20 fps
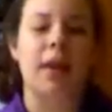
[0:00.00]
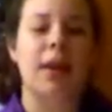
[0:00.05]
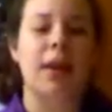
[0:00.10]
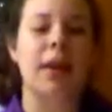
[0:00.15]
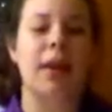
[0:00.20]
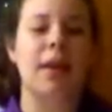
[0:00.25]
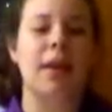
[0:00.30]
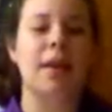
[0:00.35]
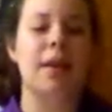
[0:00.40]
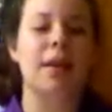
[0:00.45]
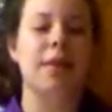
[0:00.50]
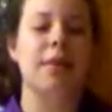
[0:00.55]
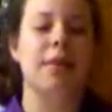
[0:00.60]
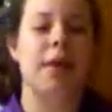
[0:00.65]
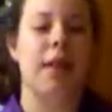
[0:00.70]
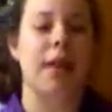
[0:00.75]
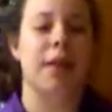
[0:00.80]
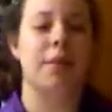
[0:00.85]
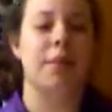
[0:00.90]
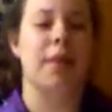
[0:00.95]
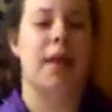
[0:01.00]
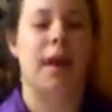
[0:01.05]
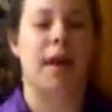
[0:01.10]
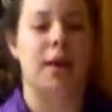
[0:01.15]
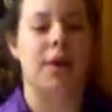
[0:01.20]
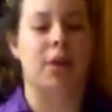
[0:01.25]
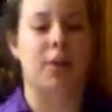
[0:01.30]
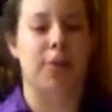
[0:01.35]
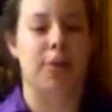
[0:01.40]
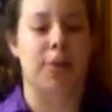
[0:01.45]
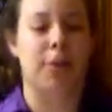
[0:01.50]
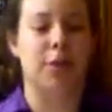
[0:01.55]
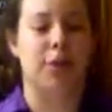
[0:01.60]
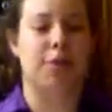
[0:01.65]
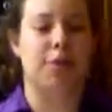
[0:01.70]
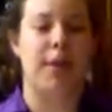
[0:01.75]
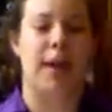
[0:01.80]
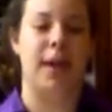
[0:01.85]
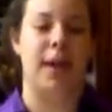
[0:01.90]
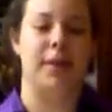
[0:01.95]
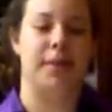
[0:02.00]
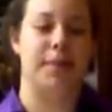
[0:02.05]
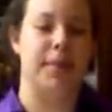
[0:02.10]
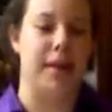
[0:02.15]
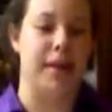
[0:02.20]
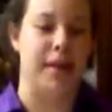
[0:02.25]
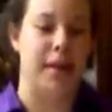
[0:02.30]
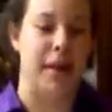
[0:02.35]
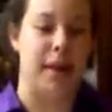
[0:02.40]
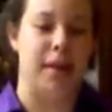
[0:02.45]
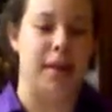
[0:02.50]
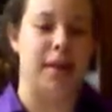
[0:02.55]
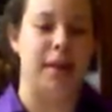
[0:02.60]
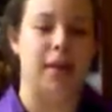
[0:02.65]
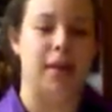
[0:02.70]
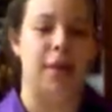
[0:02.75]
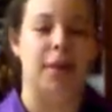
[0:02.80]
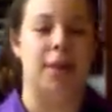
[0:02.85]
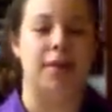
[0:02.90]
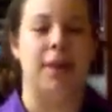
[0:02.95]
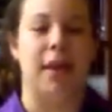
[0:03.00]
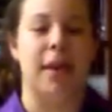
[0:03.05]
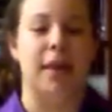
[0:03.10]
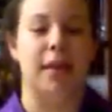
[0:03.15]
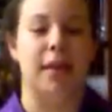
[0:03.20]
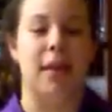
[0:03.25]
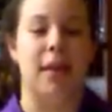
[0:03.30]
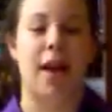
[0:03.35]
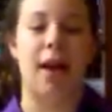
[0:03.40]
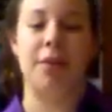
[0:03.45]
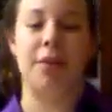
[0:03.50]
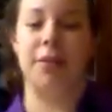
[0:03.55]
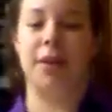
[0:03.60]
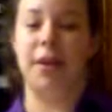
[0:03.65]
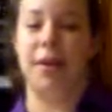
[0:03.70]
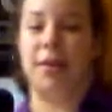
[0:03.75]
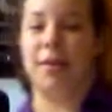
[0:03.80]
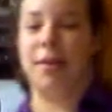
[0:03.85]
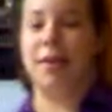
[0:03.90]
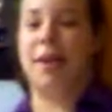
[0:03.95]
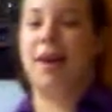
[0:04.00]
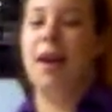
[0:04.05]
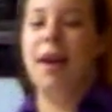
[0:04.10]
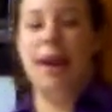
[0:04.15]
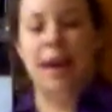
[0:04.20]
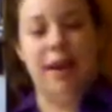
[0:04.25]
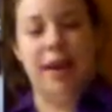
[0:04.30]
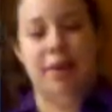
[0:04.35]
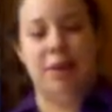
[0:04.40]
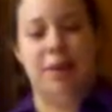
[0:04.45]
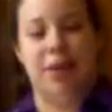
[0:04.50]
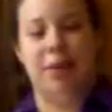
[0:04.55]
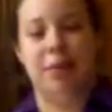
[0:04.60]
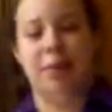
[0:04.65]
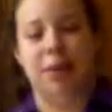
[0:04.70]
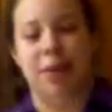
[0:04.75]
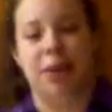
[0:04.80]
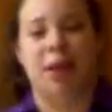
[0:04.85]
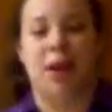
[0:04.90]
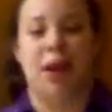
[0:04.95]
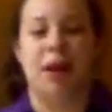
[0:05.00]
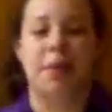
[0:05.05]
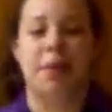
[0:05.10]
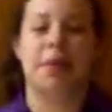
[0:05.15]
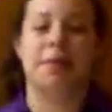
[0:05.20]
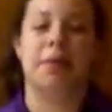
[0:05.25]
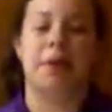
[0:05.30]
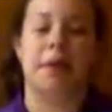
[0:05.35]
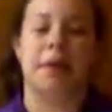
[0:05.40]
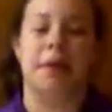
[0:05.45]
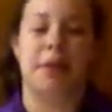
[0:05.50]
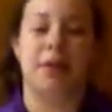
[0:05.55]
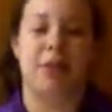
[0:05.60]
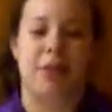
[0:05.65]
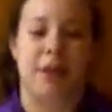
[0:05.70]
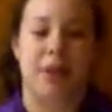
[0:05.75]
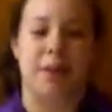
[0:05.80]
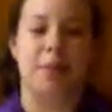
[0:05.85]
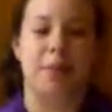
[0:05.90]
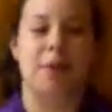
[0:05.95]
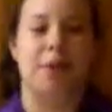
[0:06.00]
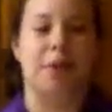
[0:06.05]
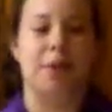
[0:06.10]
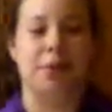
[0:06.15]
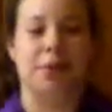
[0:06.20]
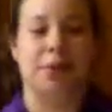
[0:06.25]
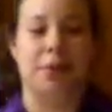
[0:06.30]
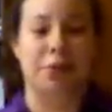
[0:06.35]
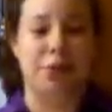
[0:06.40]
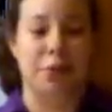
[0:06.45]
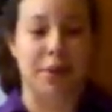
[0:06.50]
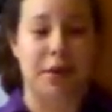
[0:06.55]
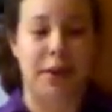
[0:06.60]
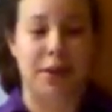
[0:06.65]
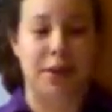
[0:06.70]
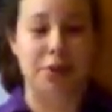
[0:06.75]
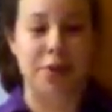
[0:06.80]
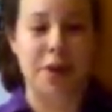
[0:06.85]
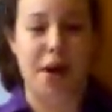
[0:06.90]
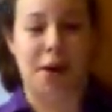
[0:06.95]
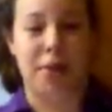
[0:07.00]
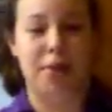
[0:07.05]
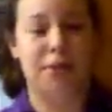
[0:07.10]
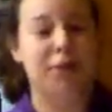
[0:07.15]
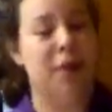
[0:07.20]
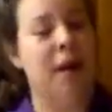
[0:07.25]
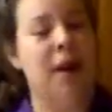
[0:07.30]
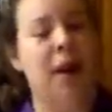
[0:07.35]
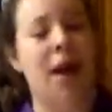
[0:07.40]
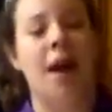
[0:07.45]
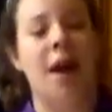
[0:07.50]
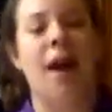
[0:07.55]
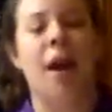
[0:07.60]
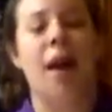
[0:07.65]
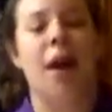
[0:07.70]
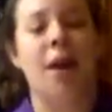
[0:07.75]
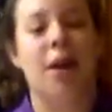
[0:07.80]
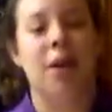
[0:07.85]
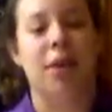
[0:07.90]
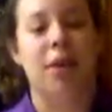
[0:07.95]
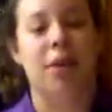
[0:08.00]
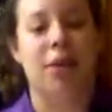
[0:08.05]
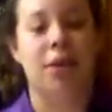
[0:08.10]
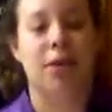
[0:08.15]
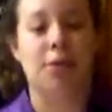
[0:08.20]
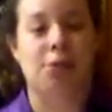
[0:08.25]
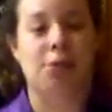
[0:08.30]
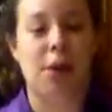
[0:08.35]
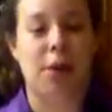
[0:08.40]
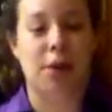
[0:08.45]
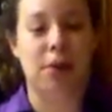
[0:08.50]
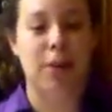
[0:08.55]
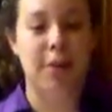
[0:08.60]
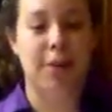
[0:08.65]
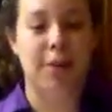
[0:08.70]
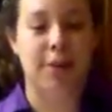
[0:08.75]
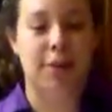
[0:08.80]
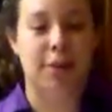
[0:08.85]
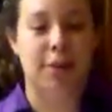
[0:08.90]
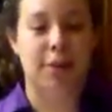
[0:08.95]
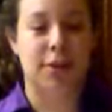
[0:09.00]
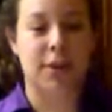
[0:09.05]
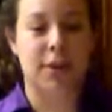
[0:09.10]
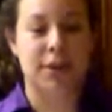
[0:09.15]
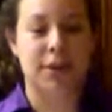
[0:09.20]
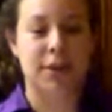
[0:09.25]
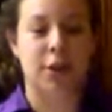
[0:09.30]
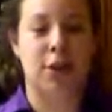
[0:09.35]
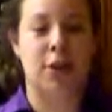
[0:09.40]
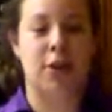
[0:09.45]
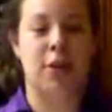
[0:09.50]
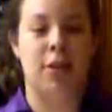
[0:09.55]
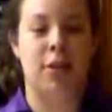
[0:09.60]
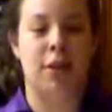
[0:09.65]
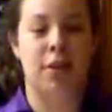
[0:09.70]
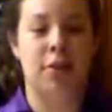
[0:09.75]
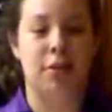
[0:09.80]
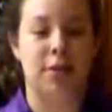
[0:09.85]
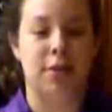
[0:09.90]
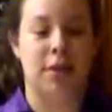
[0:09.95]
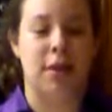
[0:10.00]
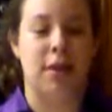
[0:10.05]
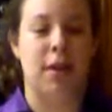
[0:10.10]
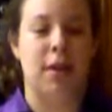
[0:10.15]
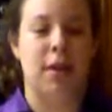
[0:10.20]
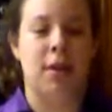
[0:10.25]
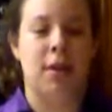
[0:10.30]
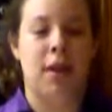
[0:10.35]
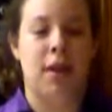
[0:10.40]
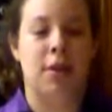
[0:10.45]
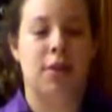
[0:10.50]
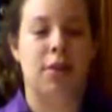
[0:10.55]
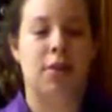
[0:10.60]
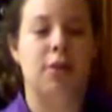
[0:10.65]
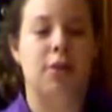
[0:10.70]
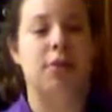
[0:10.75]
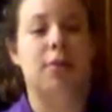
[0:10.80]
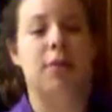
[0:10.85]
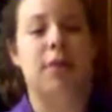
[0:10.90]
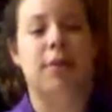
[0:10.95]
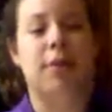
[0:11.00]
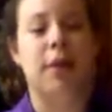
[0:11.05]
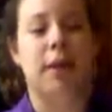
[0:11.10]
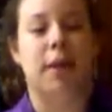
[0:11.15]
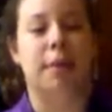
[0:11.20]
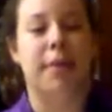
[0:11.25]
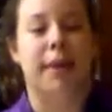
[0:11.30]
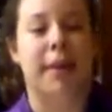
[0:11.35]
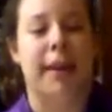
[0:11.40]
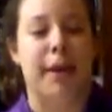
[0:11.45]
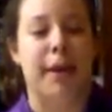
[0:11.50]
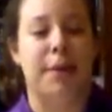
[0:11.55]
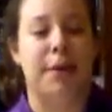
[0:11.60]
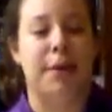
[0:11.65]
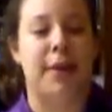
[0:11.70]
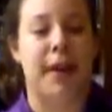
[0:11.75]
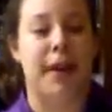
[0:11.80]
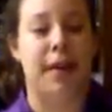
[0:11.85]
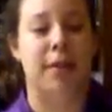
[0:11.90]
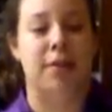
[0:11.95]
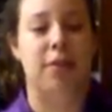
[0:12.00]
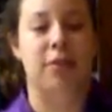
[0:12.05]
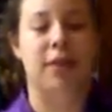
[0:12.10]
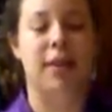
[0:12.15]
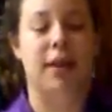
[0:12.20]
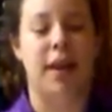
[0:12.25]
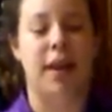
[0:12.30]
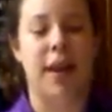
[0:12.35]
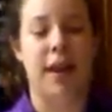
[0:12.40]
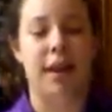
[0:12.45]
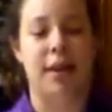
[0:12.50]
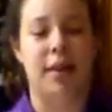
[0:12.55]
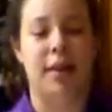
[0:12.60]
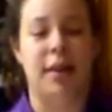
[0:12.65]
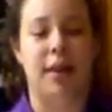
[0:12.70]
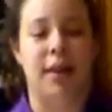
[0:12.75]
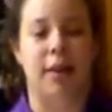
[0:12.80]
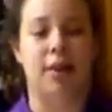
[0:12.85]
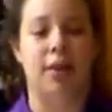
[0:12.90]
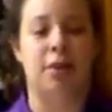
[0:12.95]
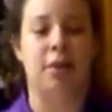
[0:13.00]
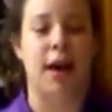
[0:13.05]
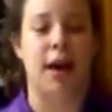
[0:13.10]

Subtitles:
England developed a tubular pan to bake cakes in their advanced ovens, giving them the common rounded shape, over 2012. The wealthy Victorians started to develop elaborate cakes using icing